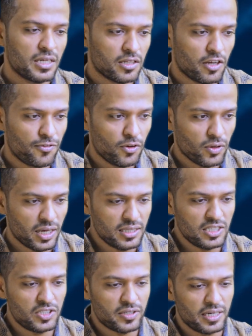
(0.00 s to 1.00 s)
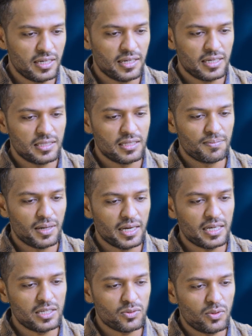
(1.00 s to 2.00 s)
Now if you look at this trend line, the
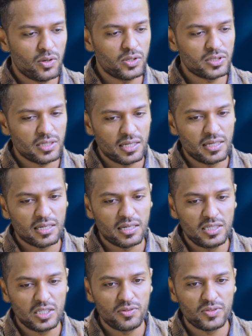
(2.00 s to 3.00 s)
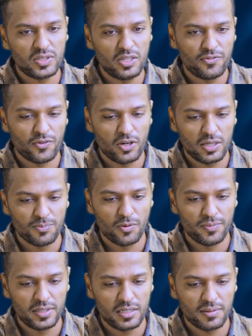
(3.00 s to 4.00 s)
market was in a continuously falling
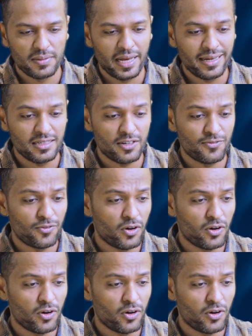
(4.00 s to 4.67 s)
momentum and it had